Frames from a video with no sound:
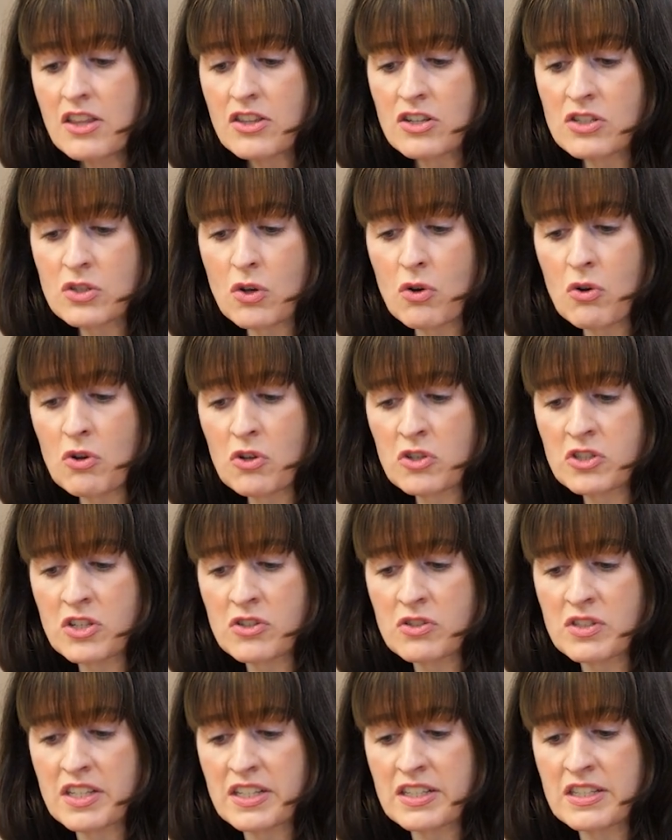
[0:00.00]
There's
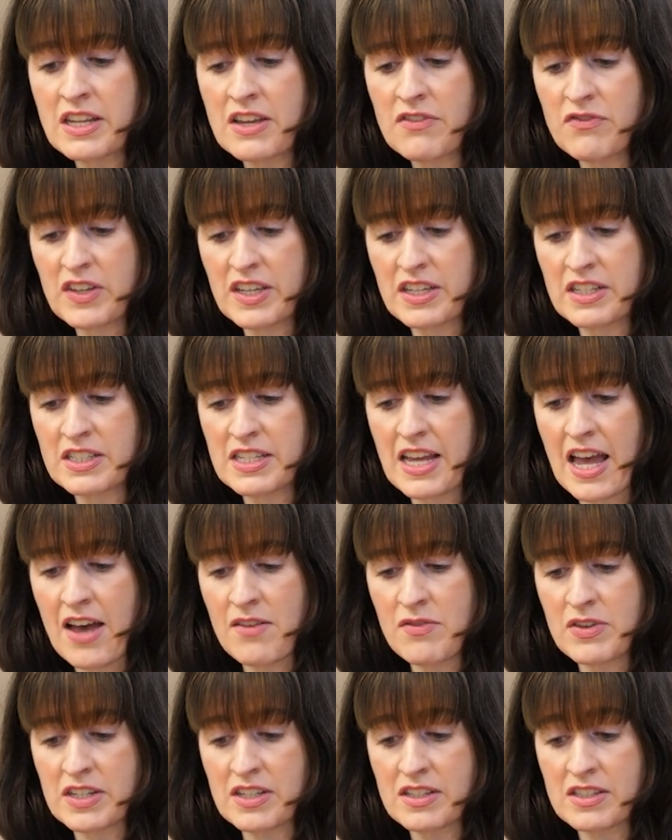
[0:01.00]
also significant
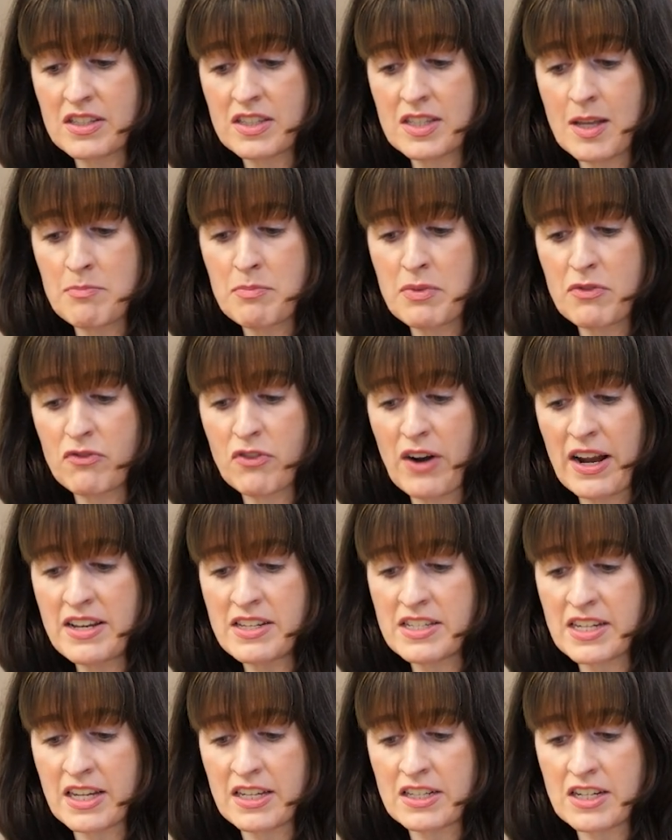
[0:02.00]
evidence that
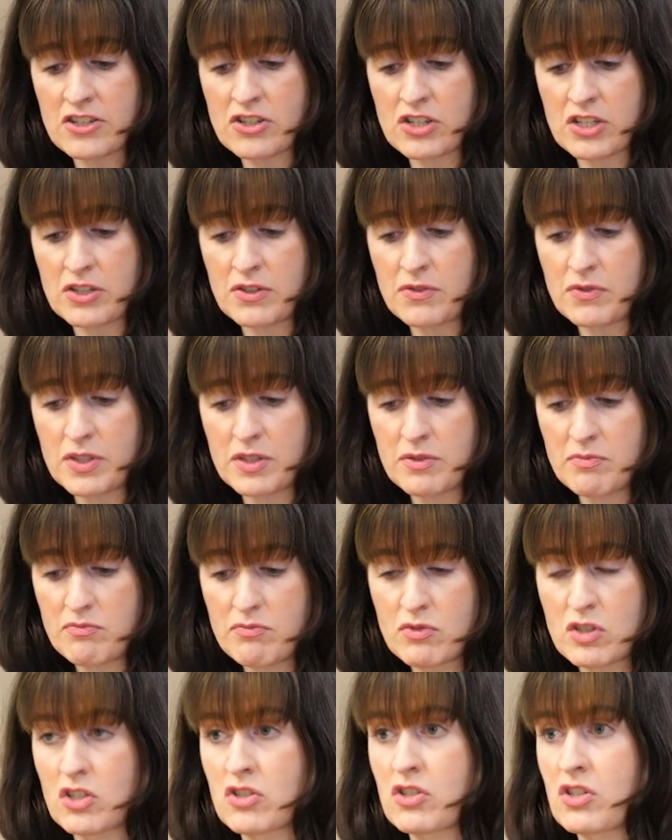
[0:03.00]
befriending initiatives,
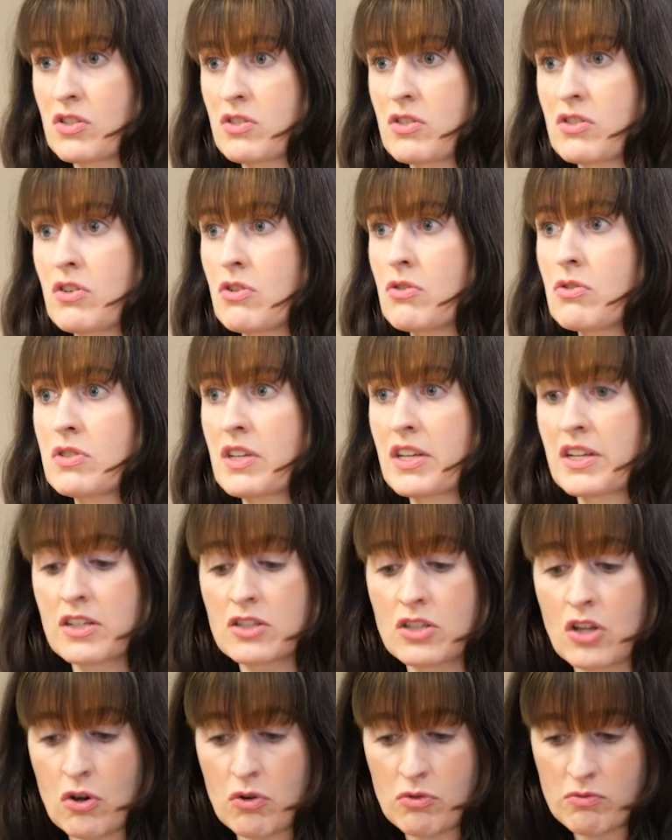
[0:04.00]
such as those like
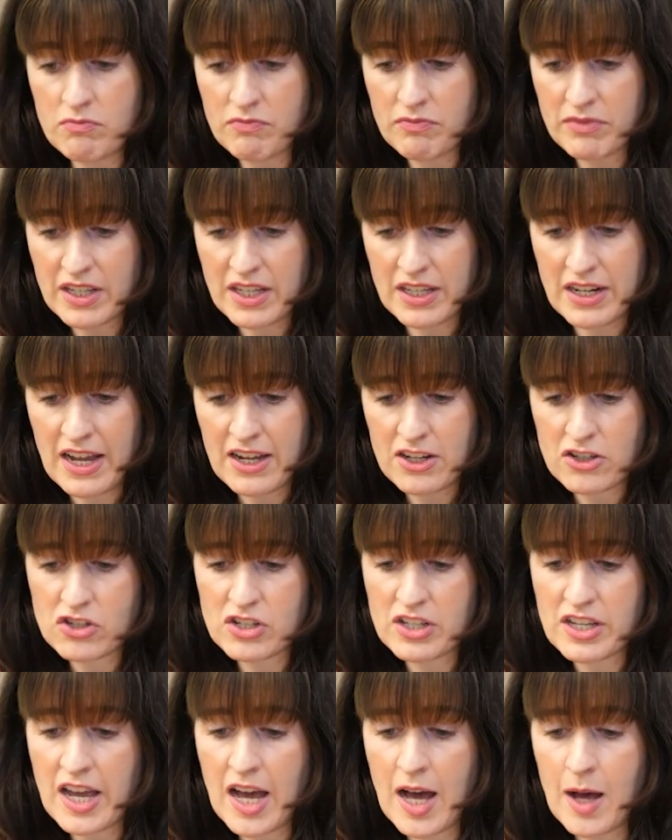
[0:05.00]
Alone, can
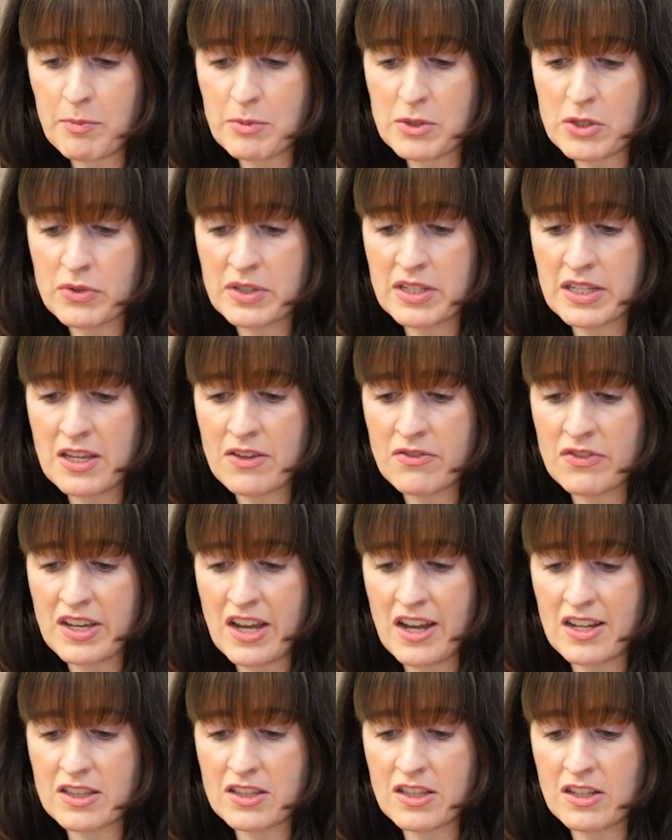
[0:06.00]
actually help to
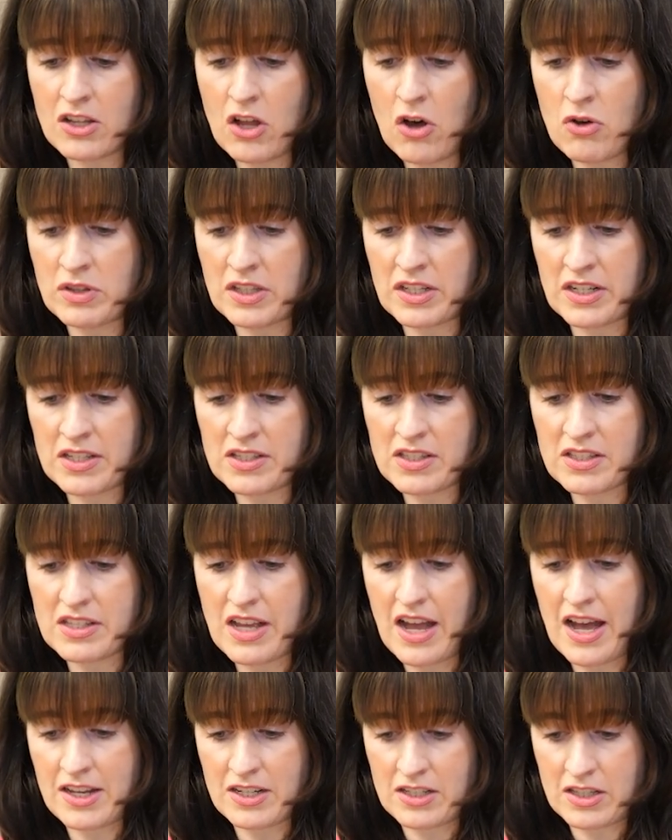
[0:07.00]
alleviate the
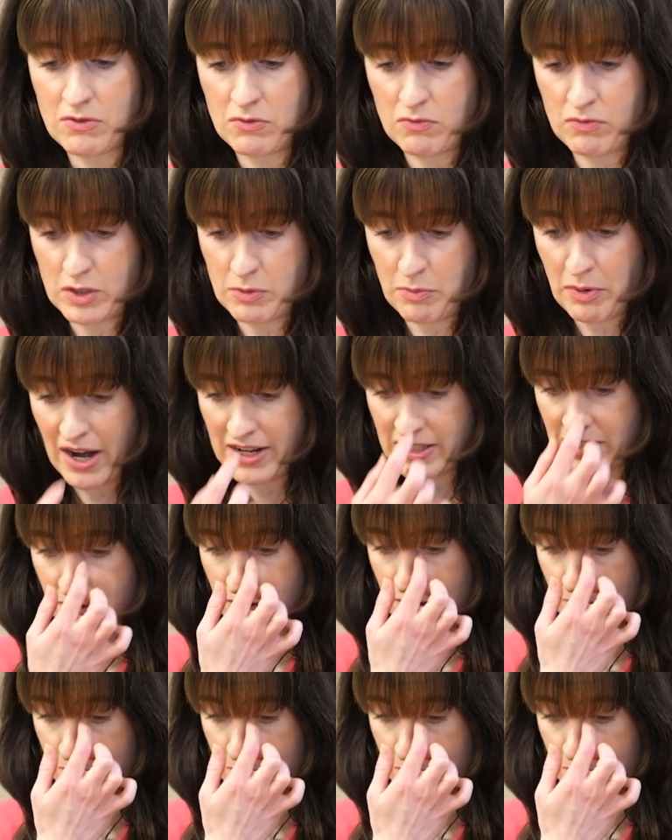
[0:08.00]
loneliness and the depressive